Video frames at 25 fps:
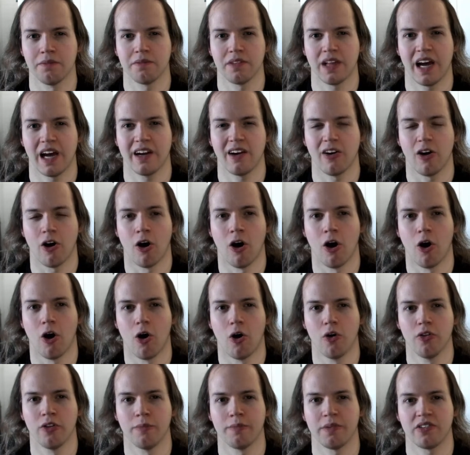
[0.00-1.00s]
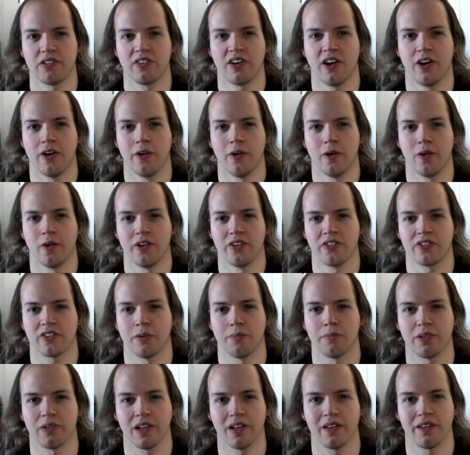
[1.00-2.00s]
that all the material is
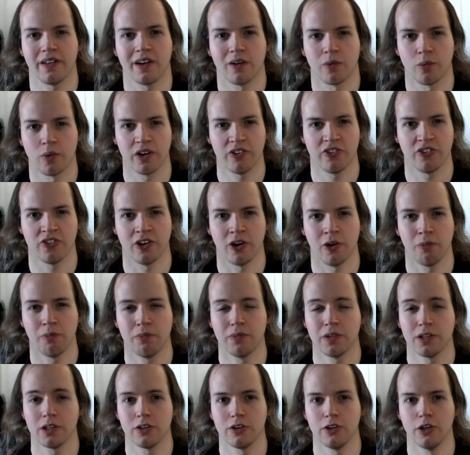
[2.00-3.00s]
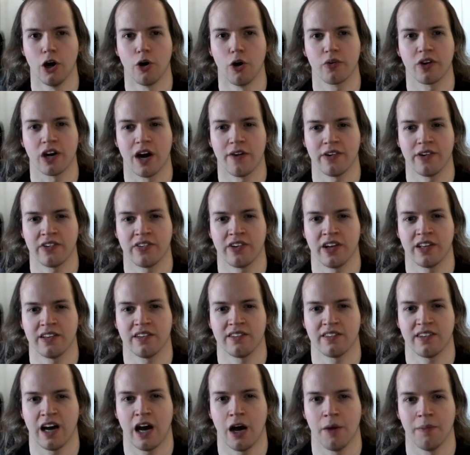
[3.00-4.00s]
completely original. No covers on
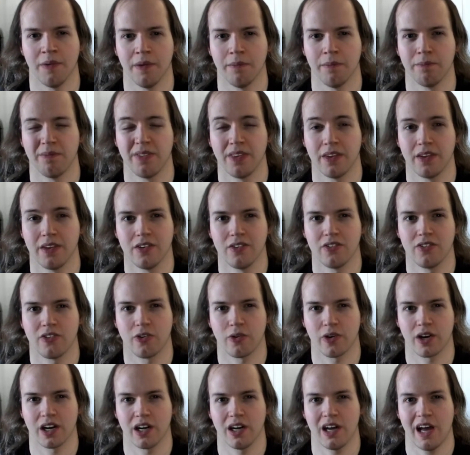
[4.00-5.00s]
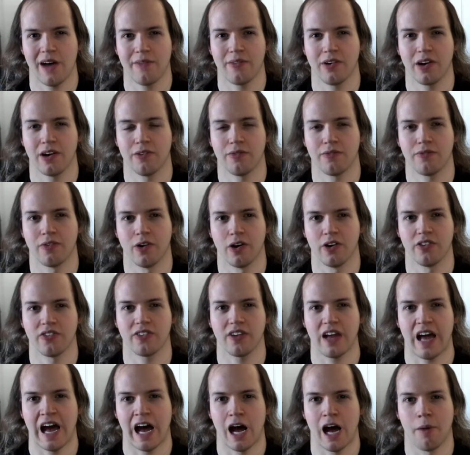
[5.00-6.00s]
this album. So we're going to have our
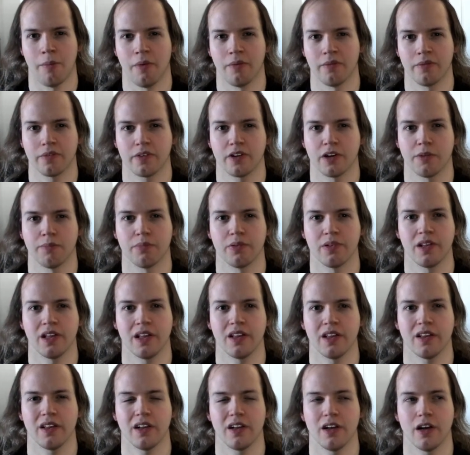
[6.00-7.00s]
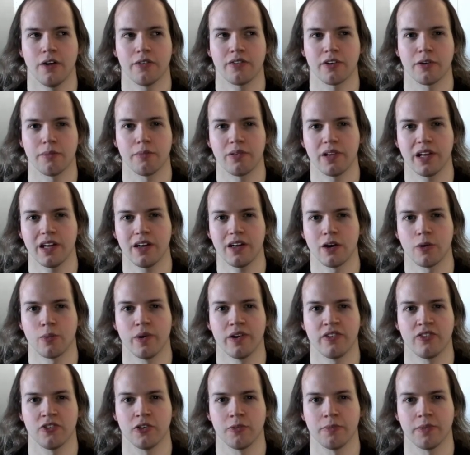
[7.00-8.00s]
first album of complete
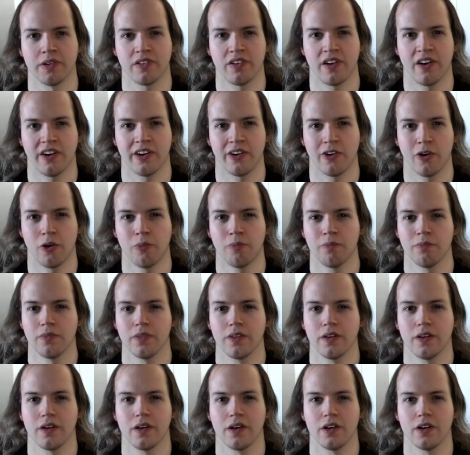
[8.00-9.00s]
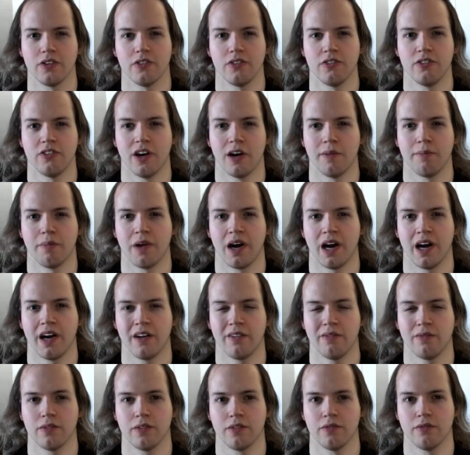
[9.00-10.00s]
original material done
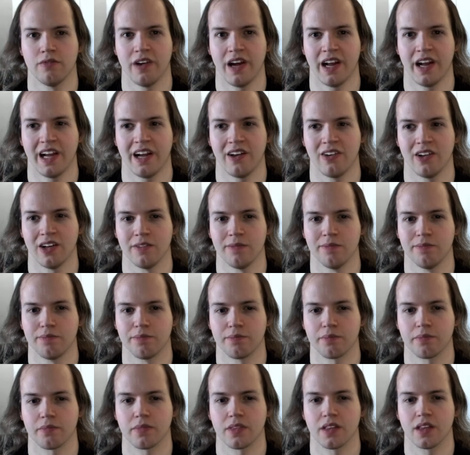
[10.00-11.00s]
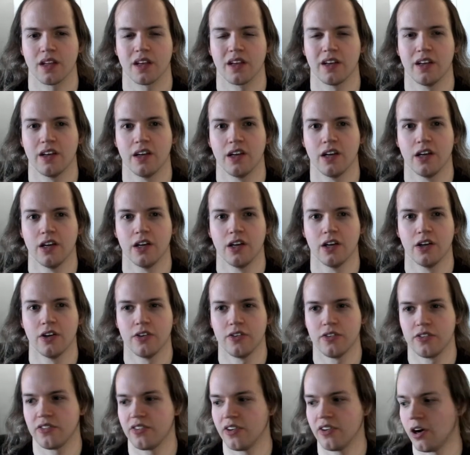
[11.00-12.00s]
by Van Halen.
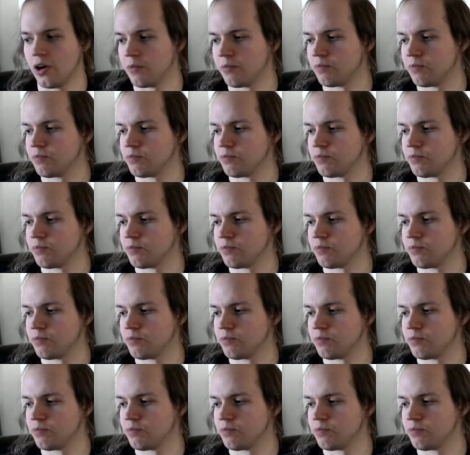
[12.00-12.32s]
So,